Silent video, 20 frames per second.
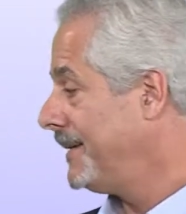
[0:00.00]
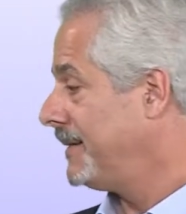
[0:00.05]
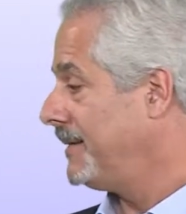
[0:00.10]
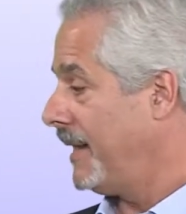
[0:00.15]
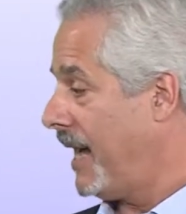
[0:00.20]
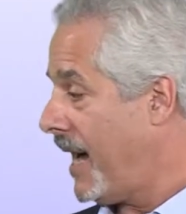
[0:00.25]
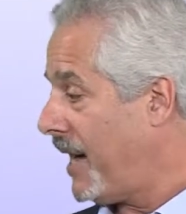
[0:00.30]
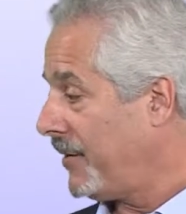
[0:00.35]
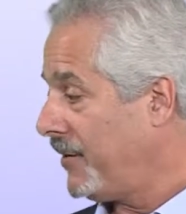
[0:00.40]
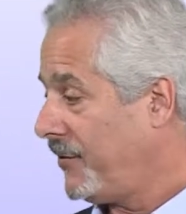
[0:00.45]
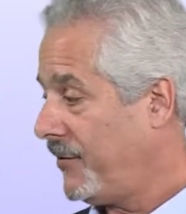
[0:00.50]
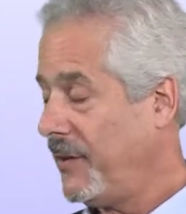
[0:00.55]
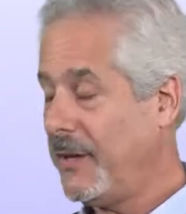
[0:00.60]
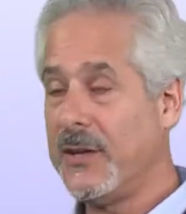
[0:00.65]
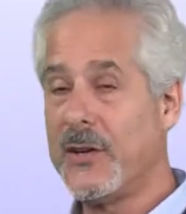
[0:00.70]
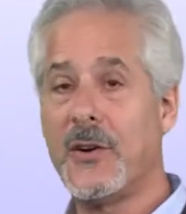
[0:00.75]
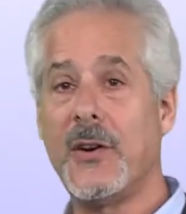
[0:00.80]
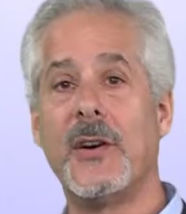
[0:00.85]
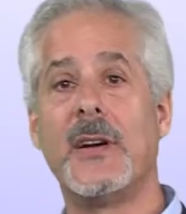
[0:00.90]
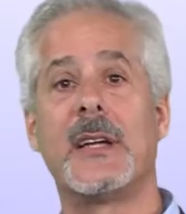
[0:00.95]
Now you see
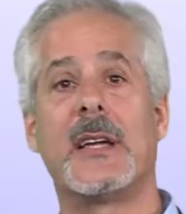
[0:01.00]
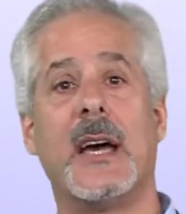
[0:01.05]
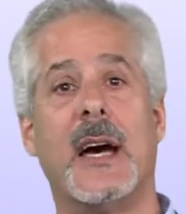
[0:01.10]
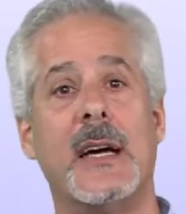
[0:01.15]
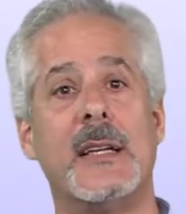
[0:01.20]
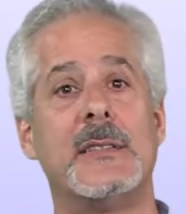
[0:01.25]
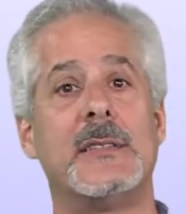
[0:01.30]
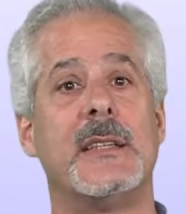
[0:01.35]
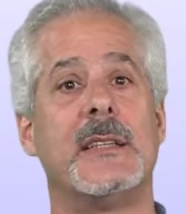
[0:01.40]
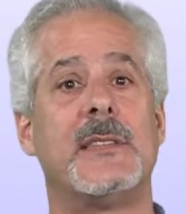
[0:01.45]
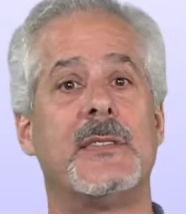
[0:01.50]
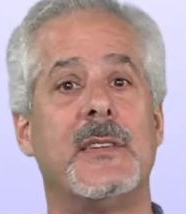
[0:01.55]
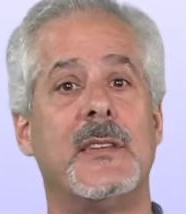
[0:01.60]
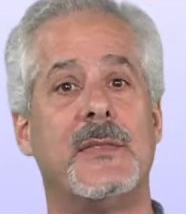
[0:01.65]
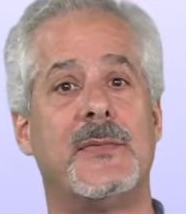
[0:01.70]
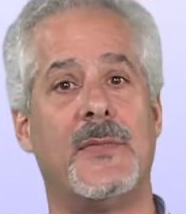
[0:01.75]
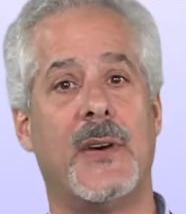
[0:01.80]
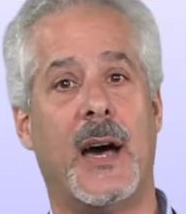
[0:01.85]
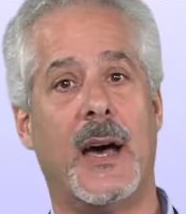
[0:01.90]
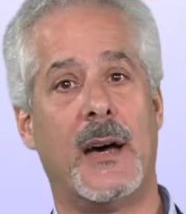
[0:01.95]
the current contents of
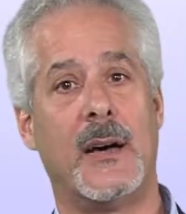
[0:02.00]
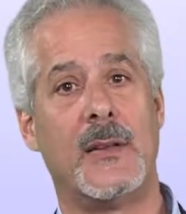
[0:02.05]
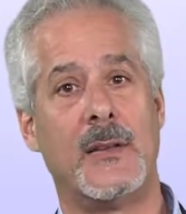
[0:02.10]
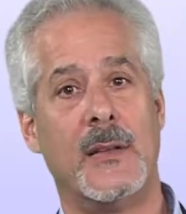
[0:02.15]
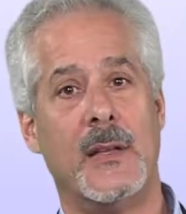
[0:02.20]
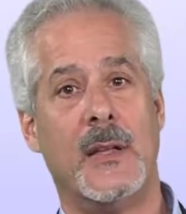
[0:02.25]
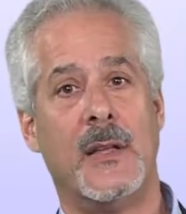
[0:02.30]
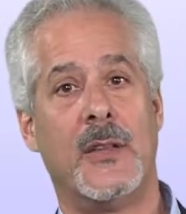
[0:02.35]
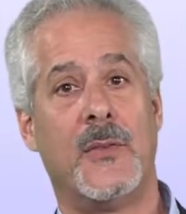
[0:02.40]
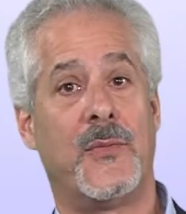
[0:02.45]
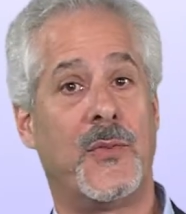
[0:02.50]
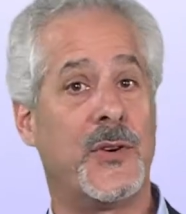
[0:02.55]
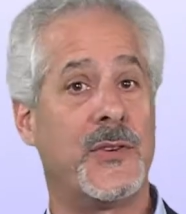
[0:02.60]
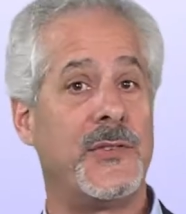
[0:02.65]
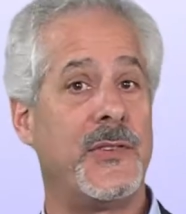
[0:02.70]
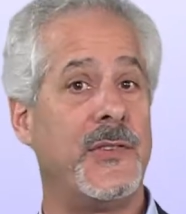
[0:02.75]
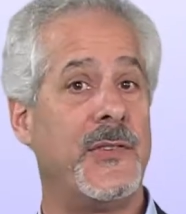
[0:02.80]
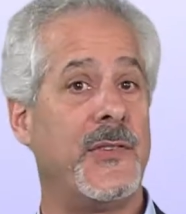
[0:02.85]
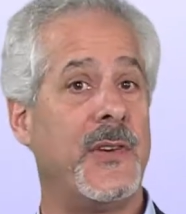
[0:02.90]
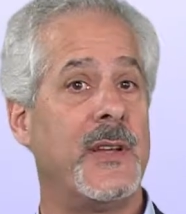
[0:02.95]
the file,
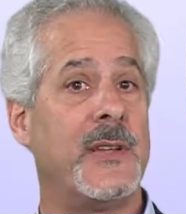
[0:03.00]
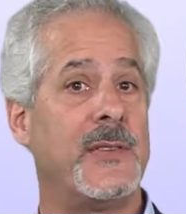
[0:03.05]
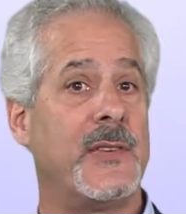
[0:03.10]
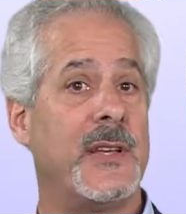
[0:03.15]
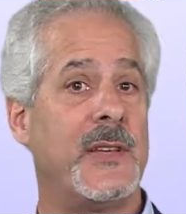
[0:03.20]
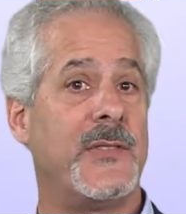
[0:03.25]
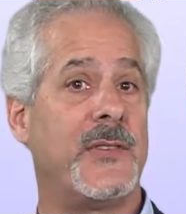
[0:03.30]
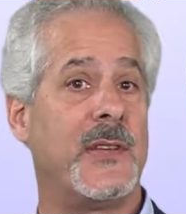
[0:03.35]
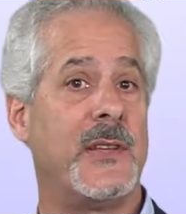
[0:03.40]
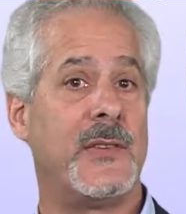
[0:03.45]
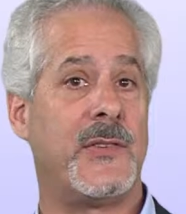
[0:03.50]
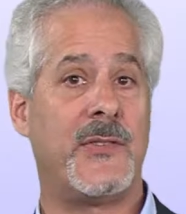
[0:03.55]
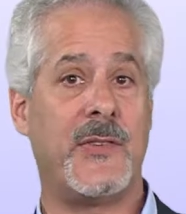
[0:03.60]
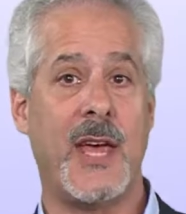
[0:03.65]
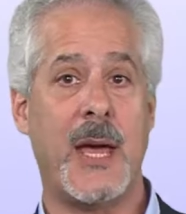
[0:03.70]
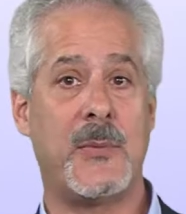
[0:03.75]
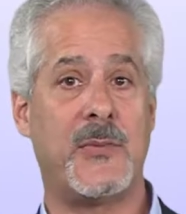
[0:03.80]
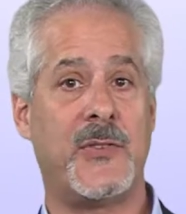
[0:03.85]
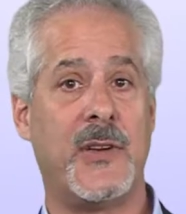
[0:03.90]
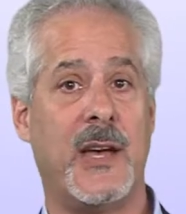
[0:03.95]
versions on disk in
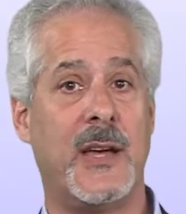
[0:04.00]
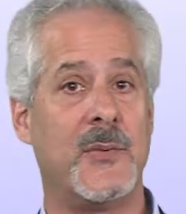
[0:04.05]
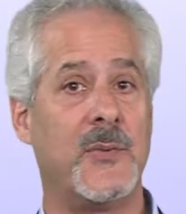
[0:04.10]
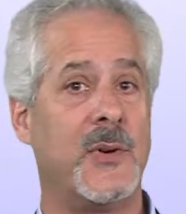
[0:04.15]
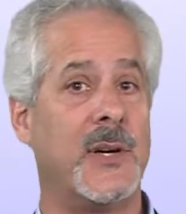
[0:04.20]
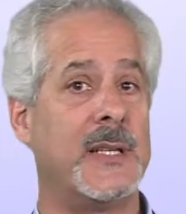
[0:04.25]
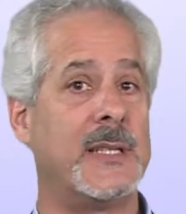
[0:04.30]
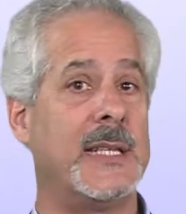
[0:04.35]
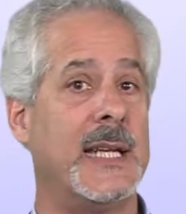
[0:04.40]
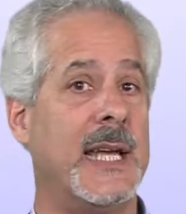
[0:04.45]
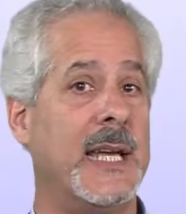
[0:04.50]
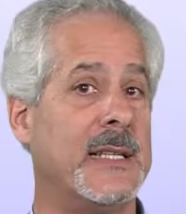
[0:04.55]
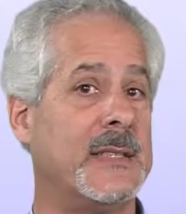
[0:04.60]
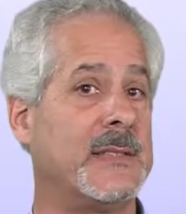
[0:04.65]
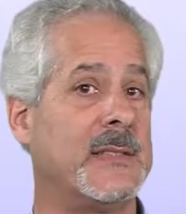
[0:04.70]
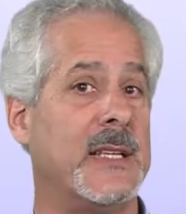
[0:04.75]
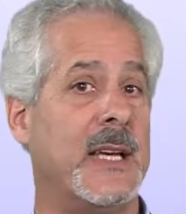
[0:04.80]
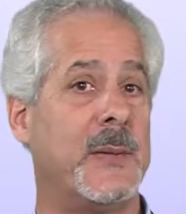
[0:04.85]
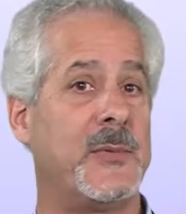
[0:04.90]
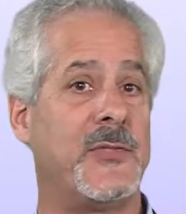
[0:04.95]
Snapshot 1
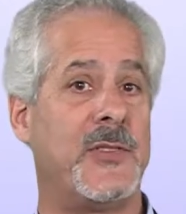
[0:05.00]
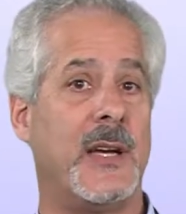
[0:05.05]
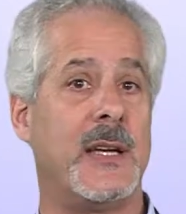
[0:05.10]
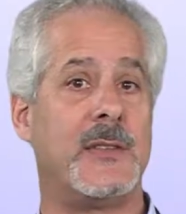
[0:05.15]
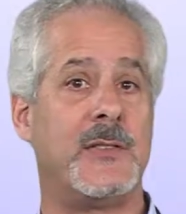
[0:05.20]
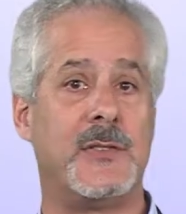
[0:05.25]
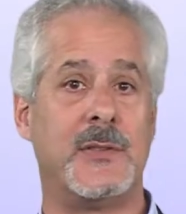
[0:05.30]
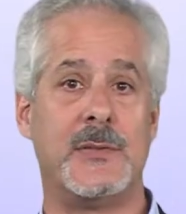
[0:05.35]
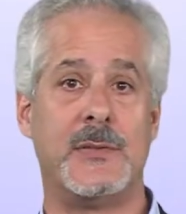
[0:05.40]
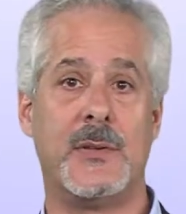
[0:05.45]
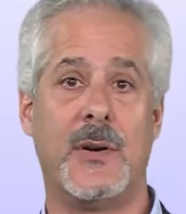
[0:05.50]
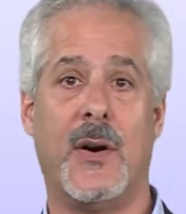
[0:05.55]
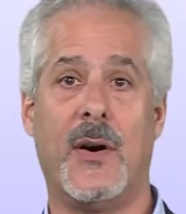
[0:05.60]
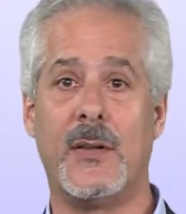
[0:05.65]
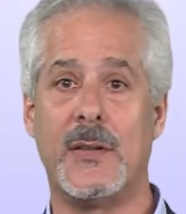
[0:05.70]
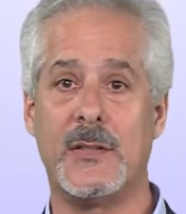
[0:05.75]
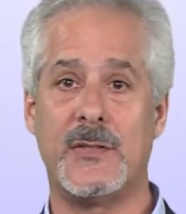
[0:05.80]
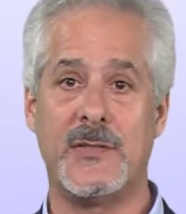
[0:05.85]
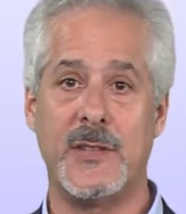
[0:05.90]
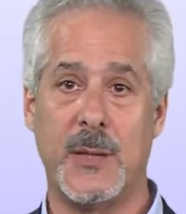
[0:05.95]
and Snapshot 2
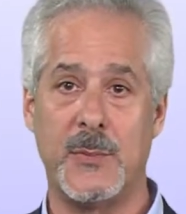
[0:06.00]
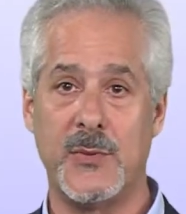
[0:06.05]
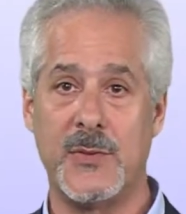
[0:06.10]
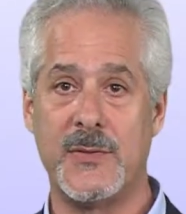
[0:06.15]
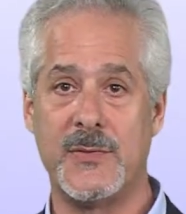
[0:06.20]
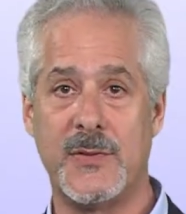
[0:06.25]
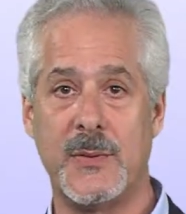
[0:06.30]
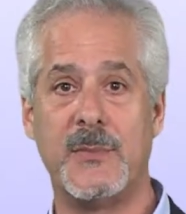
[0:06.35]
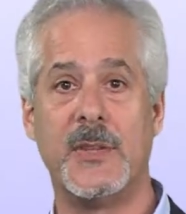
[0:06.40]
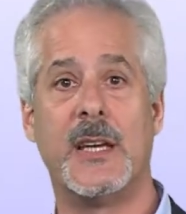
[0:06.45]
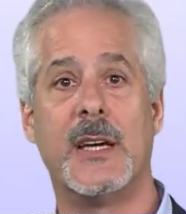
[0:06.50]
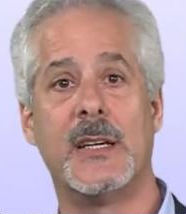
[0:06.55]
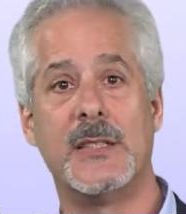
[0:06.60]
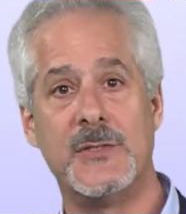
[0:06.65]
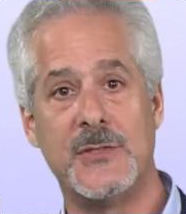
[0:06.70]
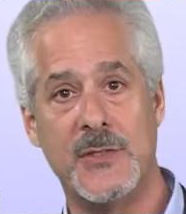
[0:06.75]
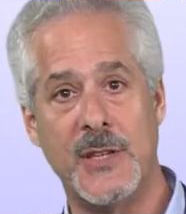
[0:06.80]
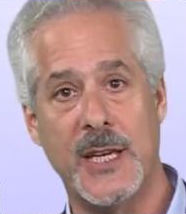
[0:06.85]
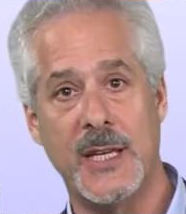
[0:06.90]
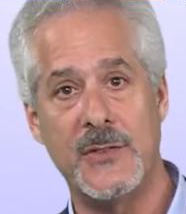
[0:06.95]
all assembled from the
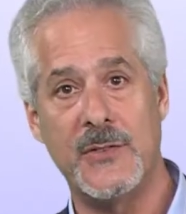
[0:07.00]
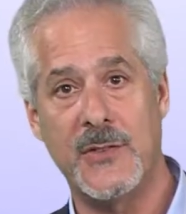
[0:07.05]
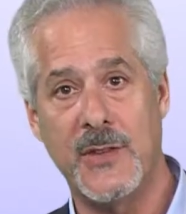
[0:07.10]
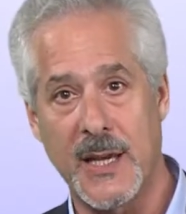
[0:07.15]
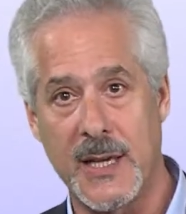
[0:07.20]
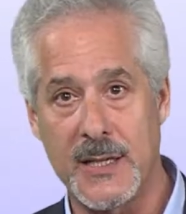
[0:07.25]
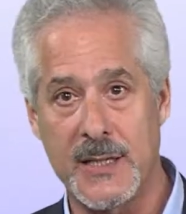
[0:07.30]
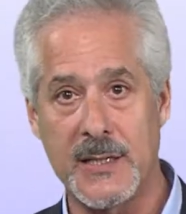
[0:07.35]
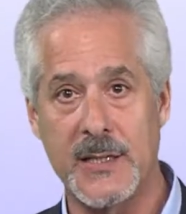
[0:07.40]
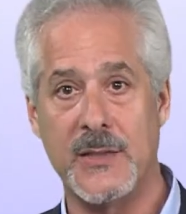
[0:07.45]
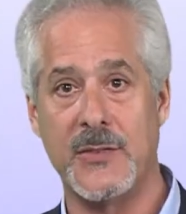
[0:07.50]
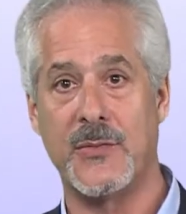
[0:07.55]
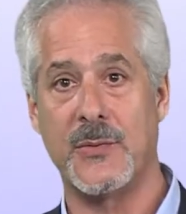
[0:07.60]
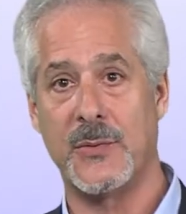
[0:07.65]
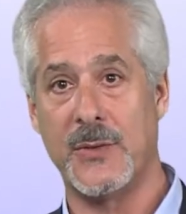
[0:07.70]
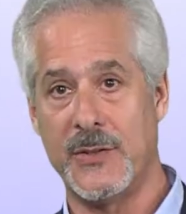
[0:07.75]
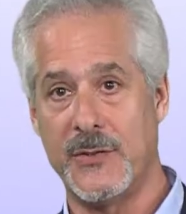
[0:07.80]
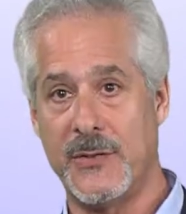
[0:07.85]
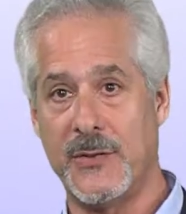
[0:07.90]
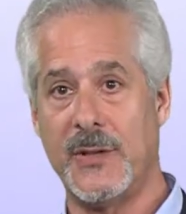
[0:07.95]
unchanged data as
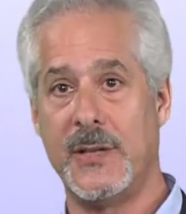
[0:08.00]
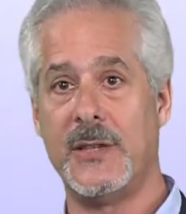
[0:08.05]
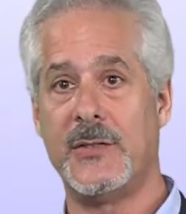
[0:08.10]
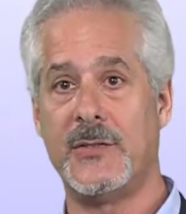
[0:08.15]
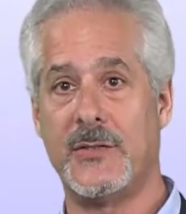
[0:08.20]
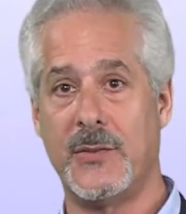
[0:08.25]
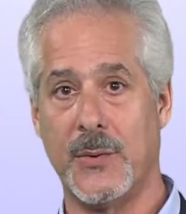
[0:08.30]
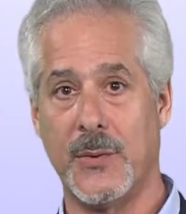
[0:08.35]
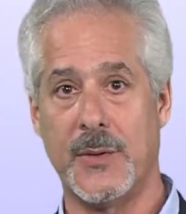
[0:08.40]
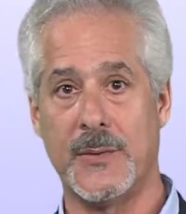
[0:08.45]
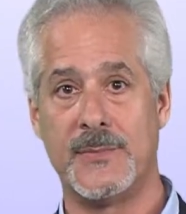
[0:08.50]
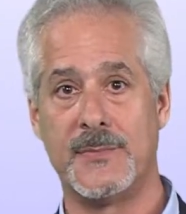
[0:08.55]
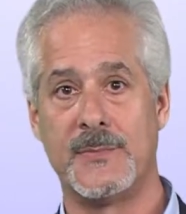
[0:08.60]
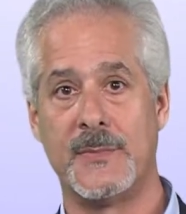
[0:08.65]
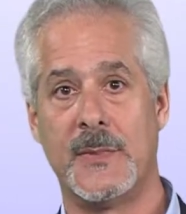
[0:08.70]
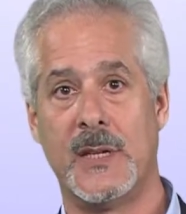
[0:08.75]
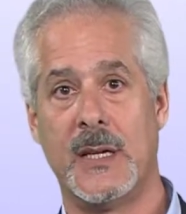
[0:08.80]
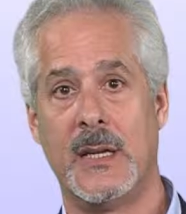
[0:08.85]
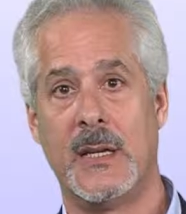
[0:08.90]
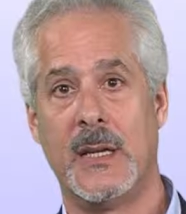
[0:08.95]
originally stored,
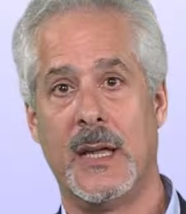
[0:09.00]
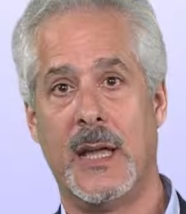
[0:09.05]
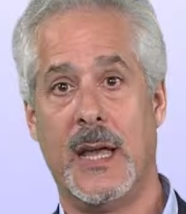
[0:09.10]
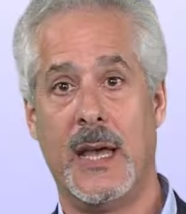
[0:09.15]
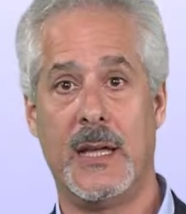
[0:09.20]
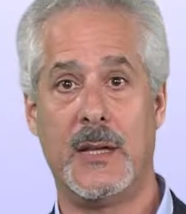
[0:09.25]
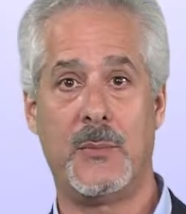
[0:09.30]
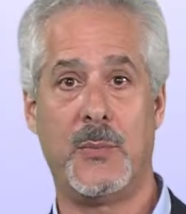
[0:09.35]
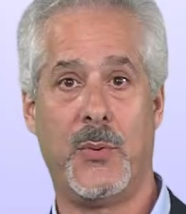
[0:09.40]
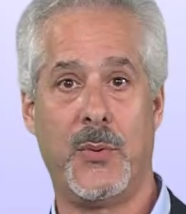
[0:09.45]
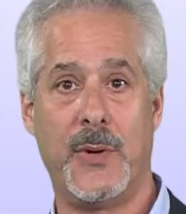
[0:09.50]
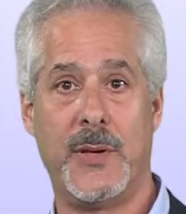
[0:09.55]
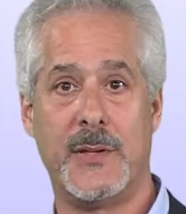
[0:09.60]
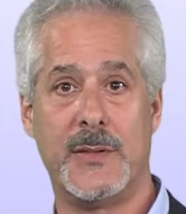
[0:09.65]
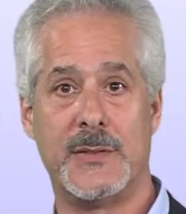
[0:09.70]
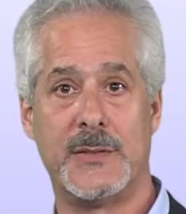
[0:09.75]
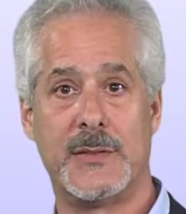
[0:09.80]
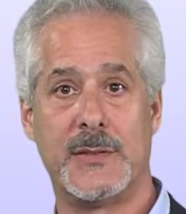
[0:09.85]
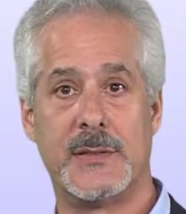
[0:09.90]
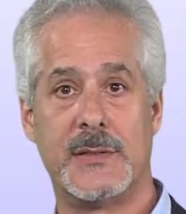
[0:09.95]
and
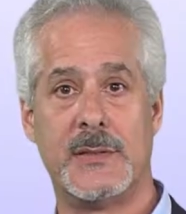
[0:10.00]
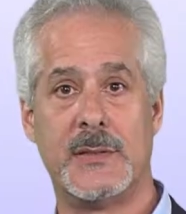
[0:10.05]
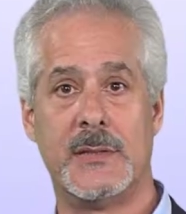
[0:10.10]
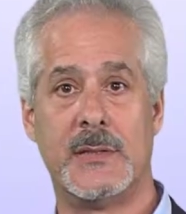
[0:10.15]
pointers.